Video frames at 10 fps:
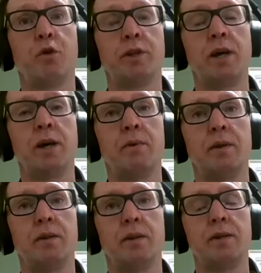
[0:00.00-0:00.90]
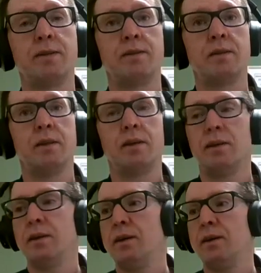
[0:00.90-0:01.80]
for them is
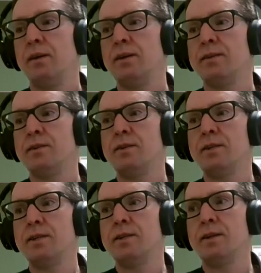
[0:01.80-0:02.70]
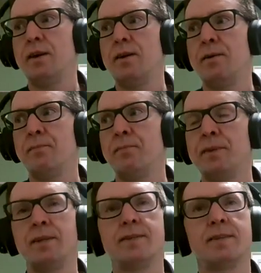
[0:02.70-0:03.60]
just the
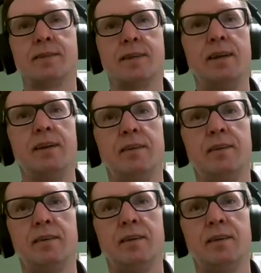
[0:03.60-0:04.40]
skill